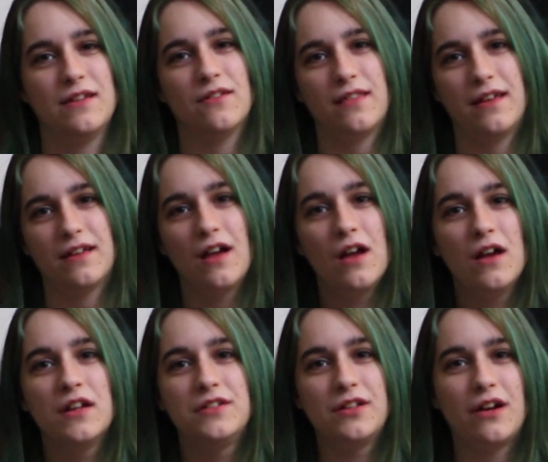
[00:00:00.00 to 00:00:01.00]
You're like
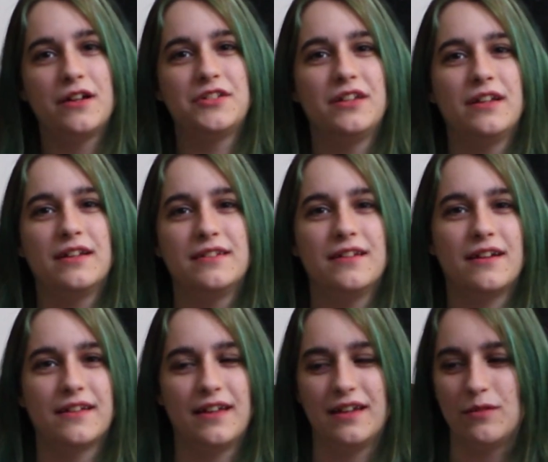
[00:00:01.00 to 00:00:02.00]
dodging and
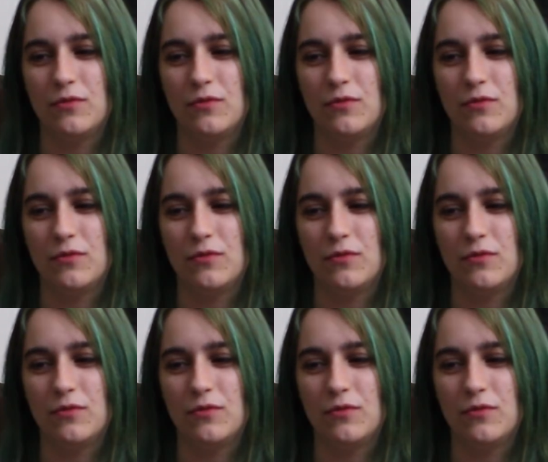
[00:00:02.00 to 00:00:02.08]
ducking and